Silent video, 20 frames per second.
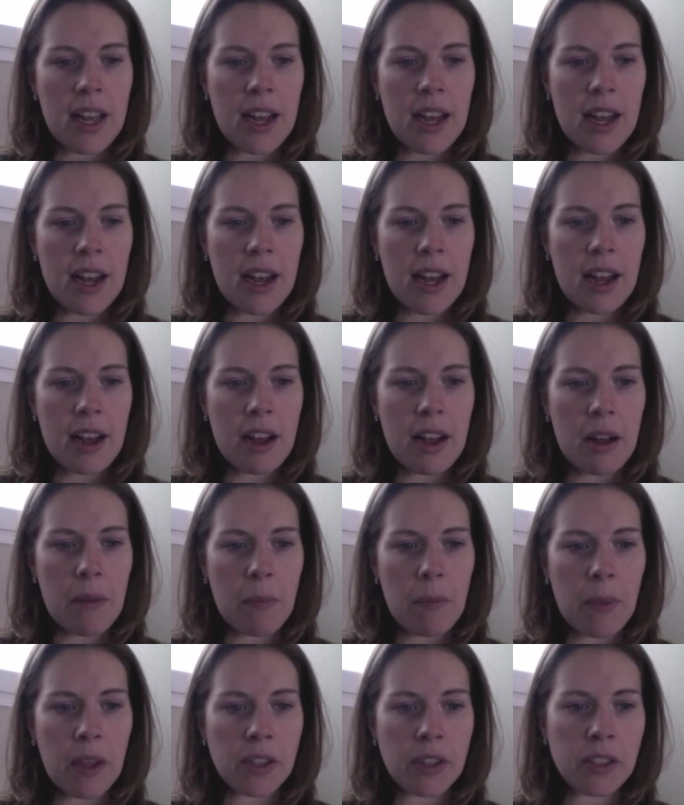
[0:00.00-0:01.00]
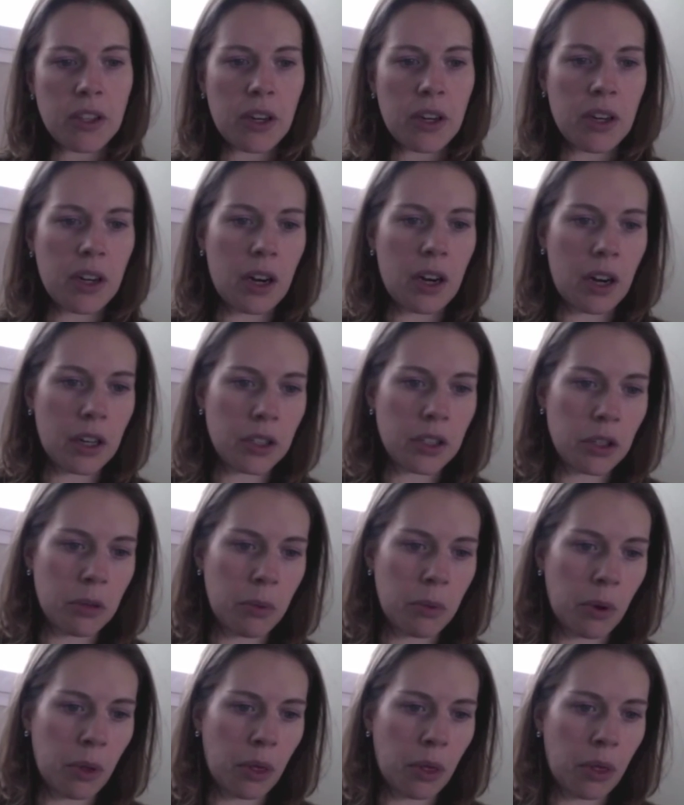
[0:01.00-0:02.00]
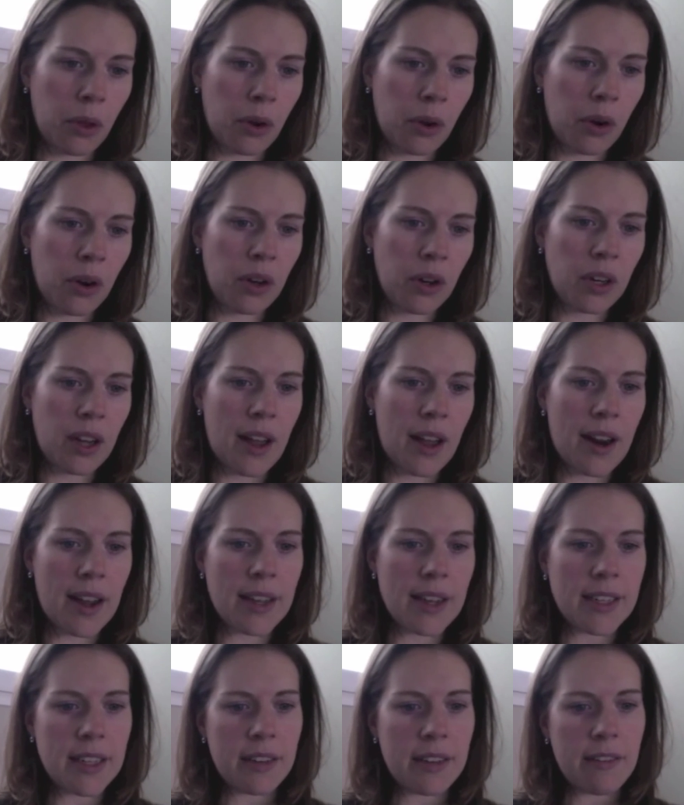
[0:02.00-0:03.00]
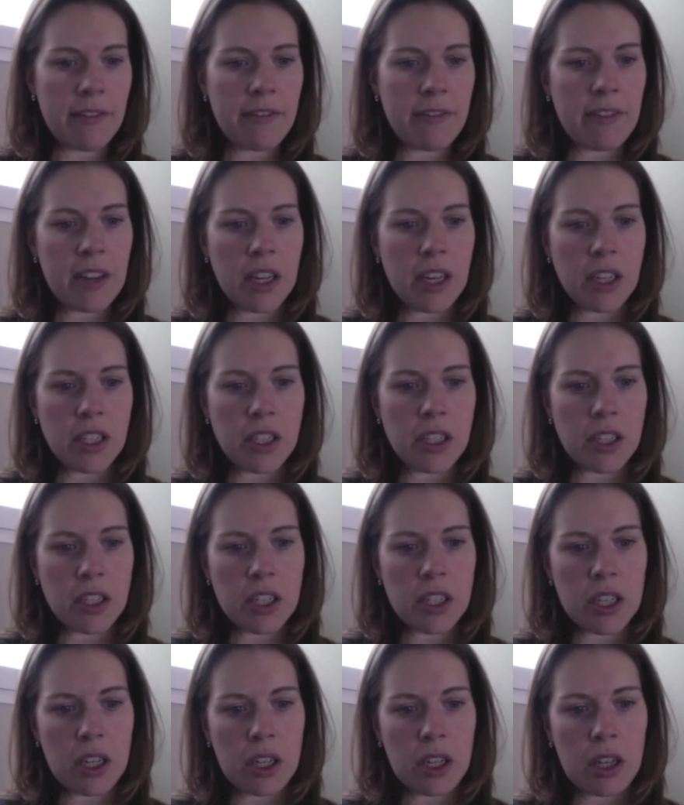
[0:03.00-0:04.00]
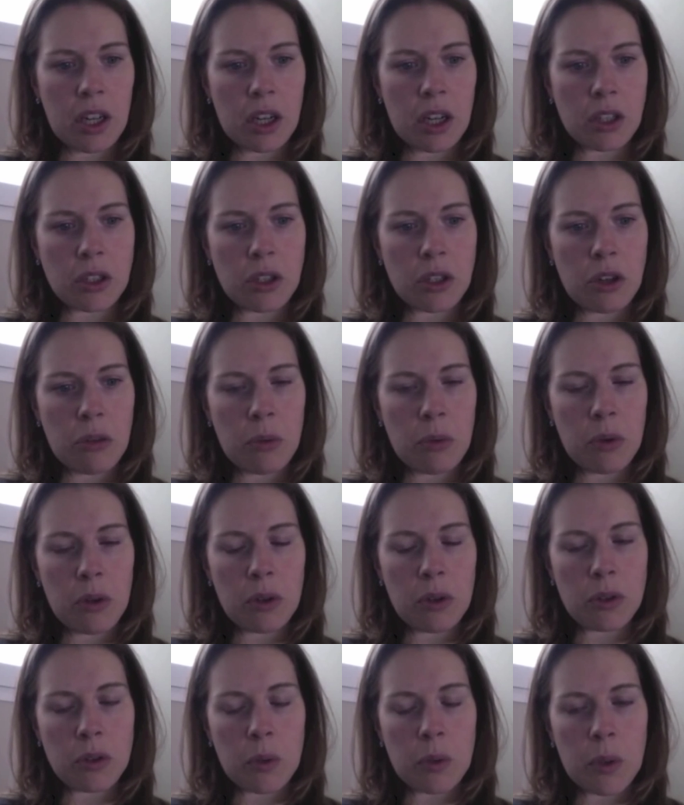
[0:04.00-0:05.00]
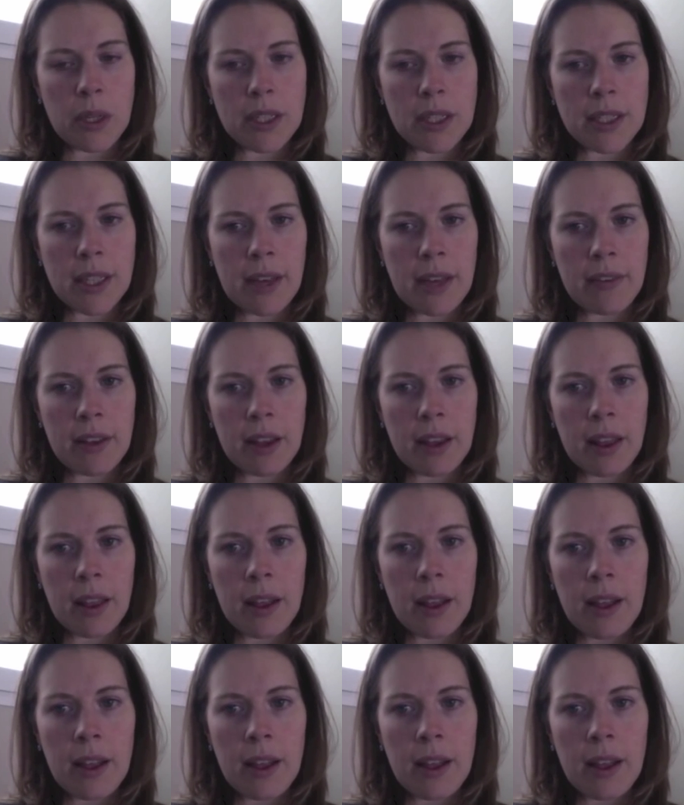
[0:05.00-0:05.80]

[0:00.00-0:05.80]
I started on October 3rd, and I didn't finish until October 27th.